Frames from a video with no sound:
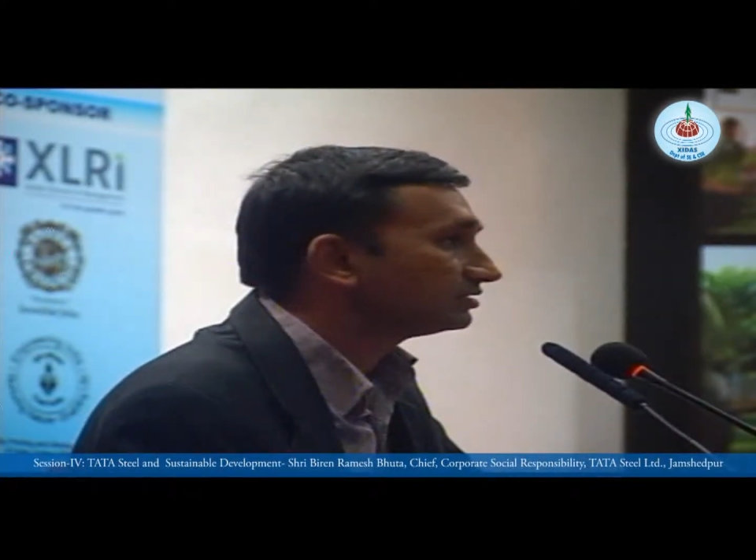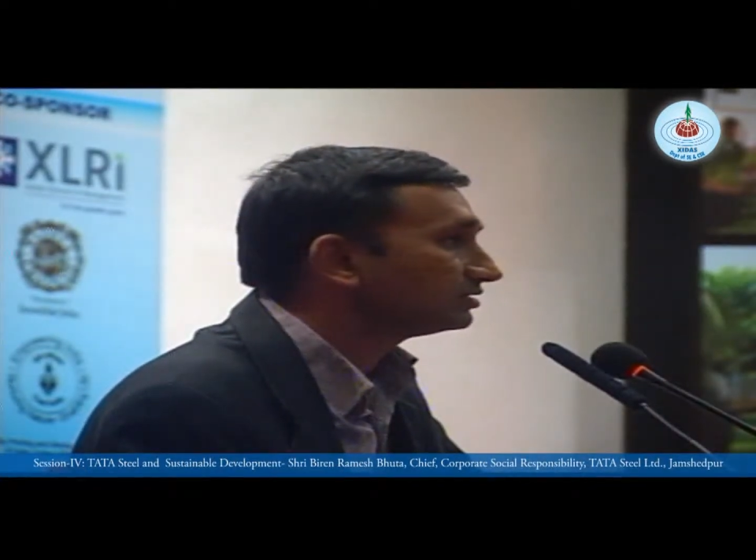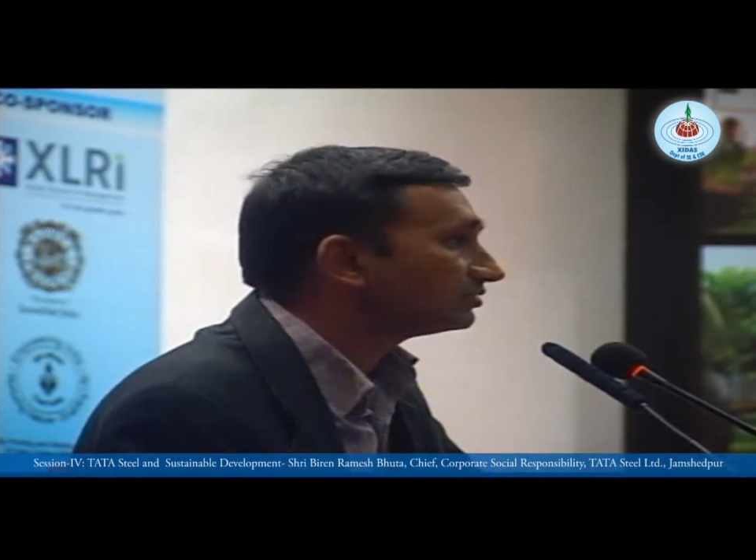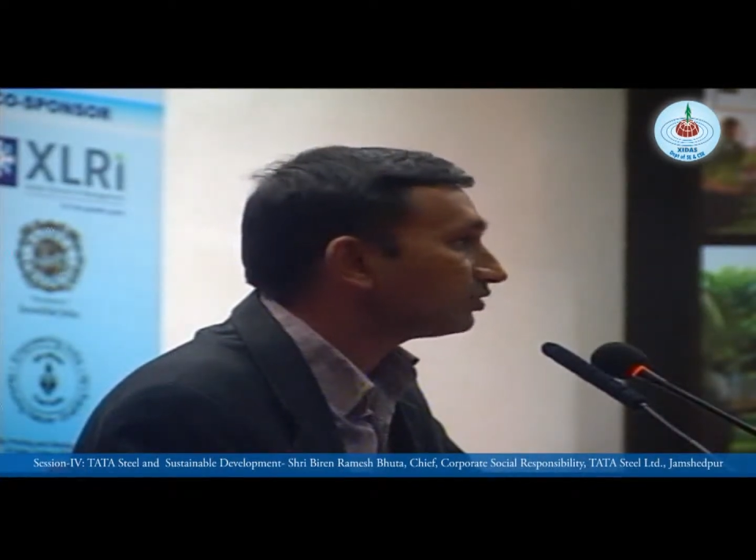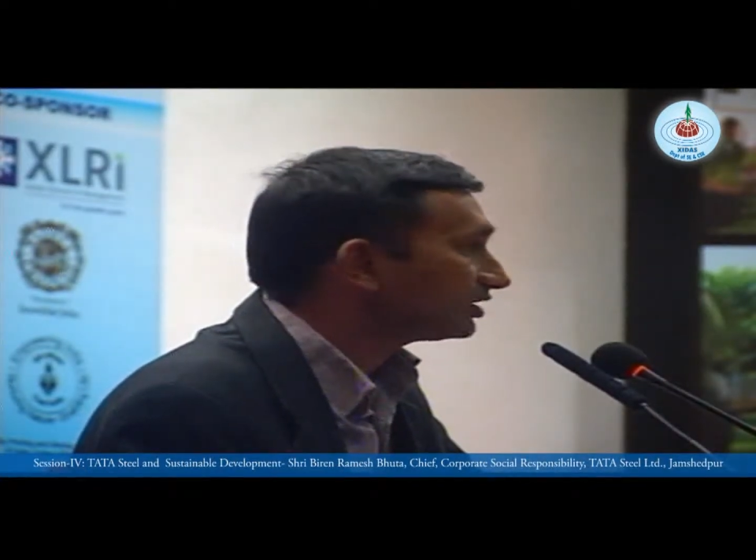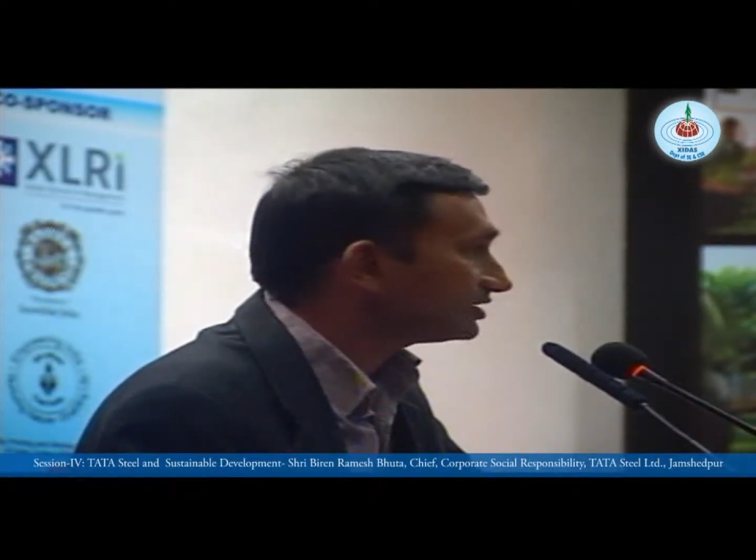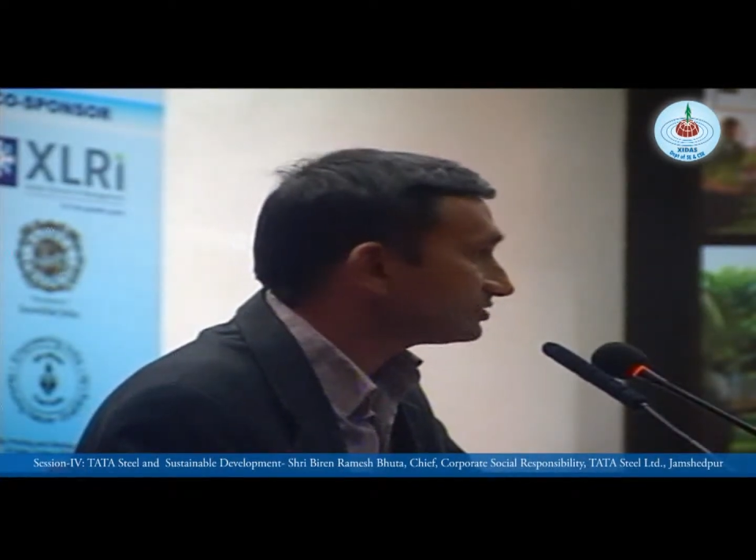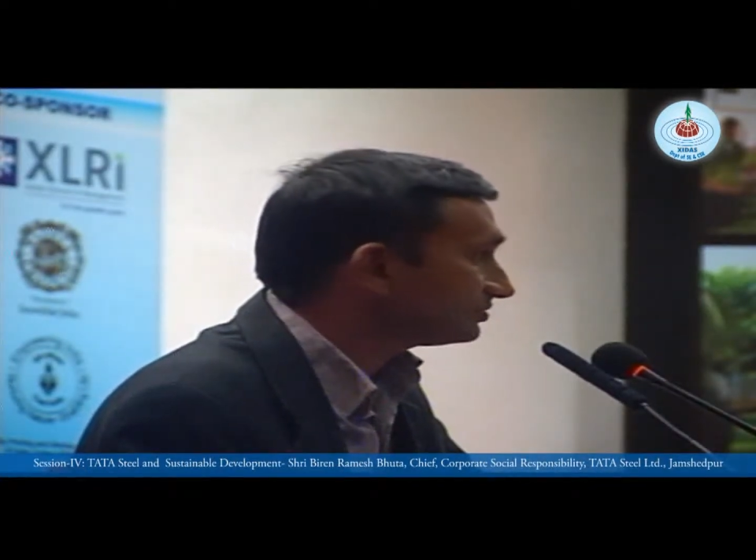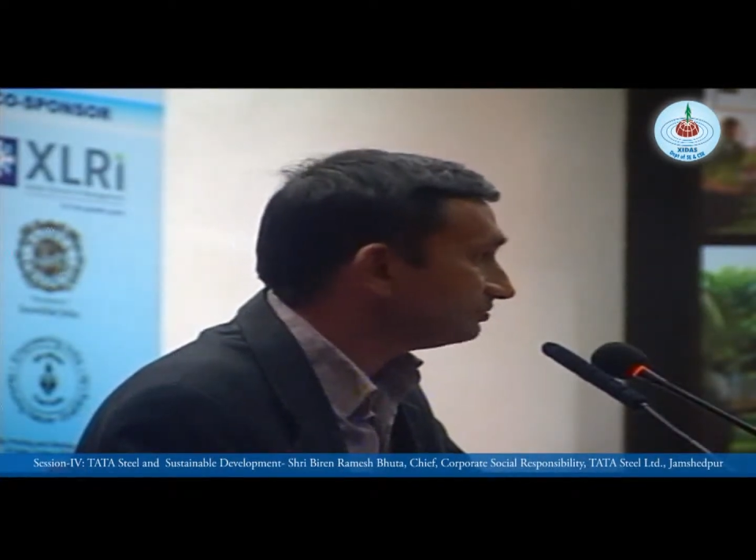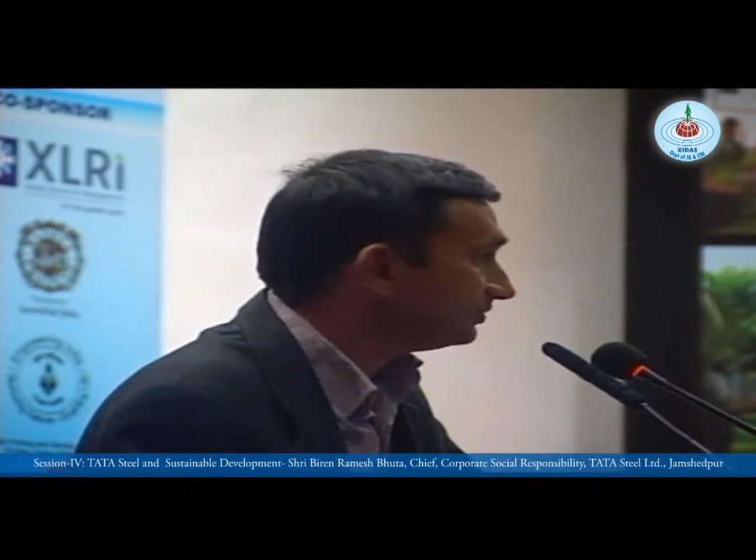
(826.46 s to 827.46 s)
what is
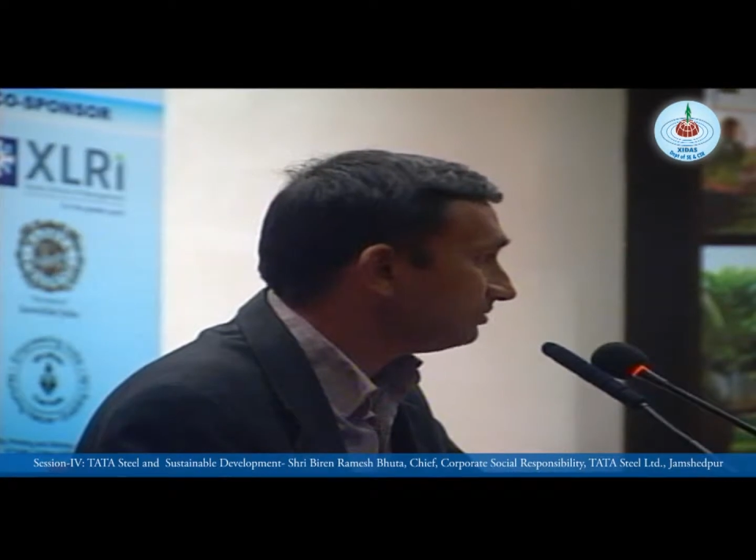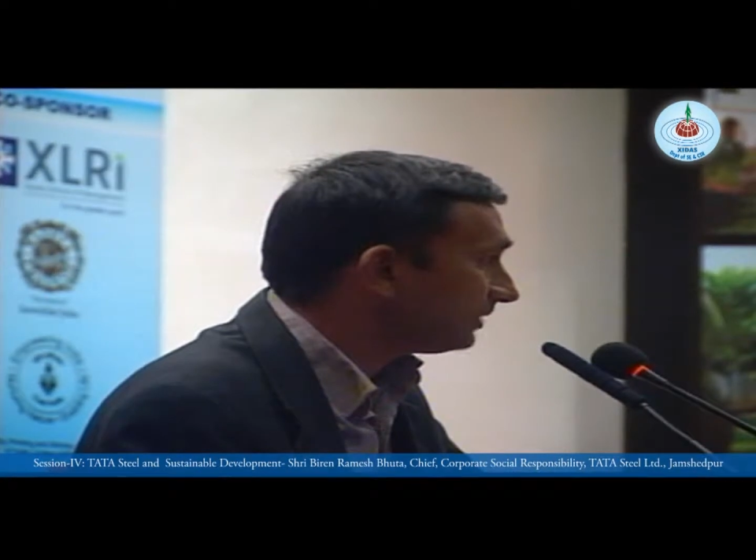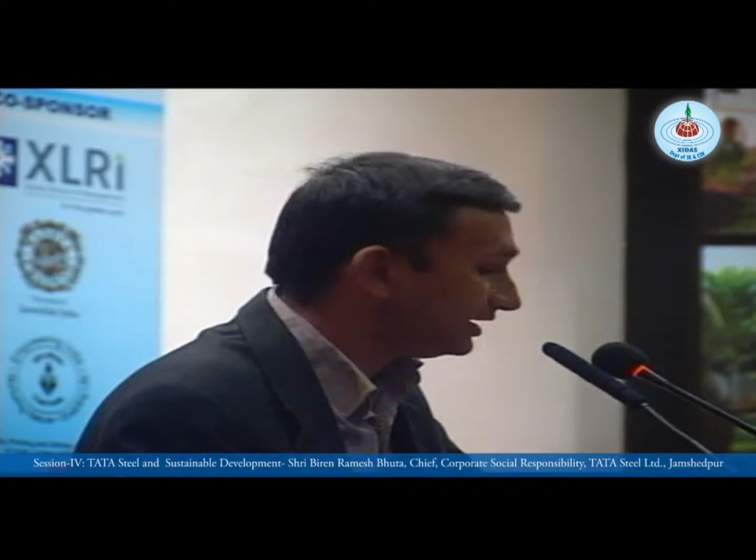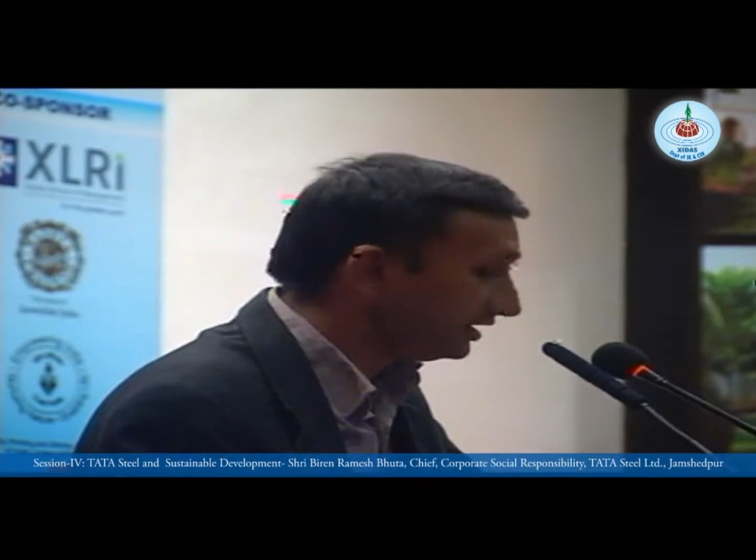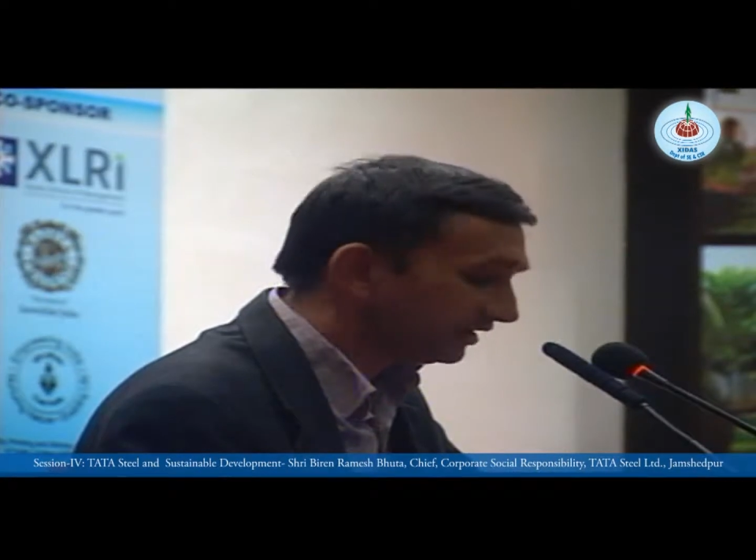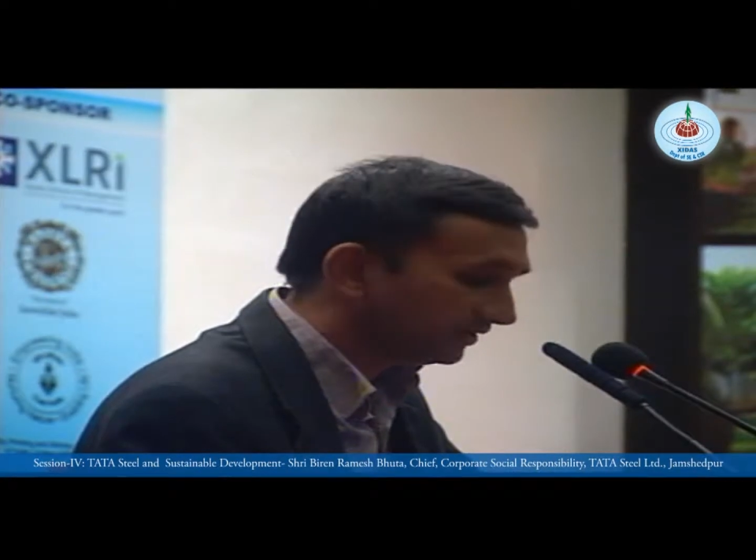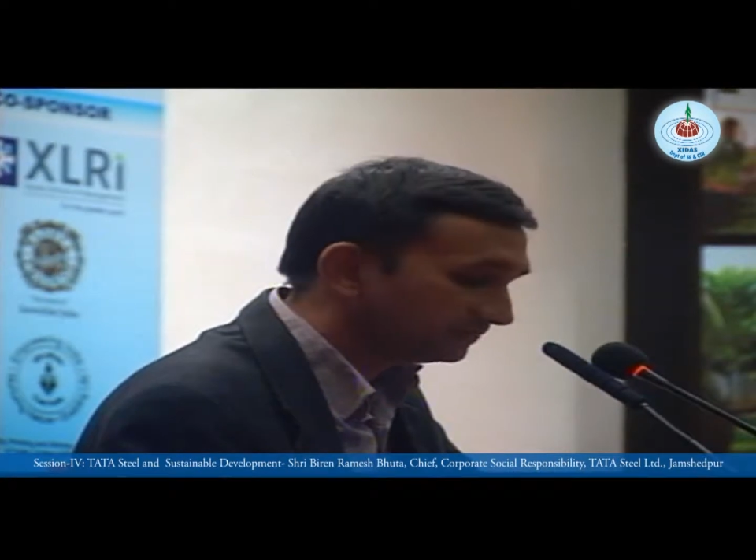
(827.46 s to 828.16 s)
being mandated.